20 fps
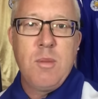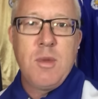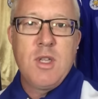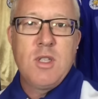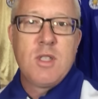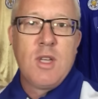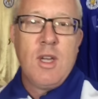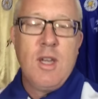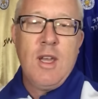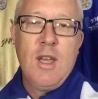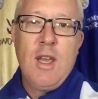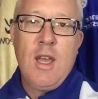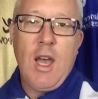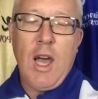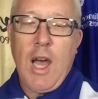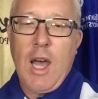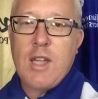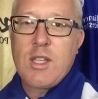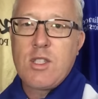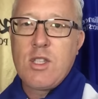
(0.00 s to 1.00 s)

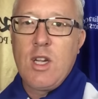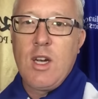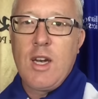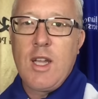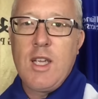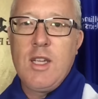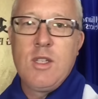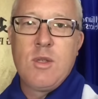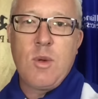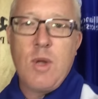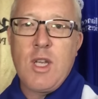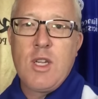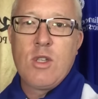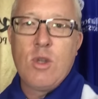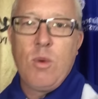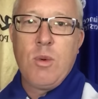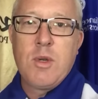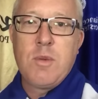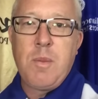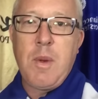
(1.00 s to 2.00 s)
He's
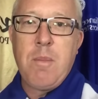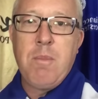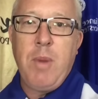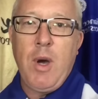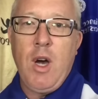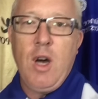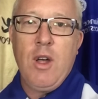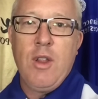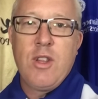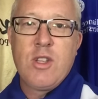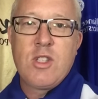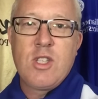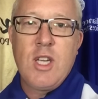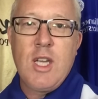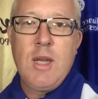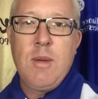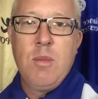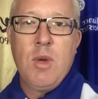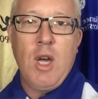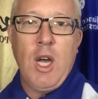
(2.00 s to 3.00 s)
always been part of the
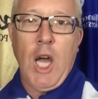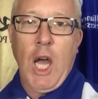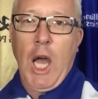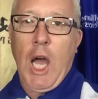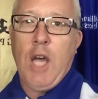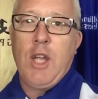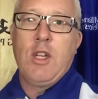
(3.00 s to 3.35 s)
team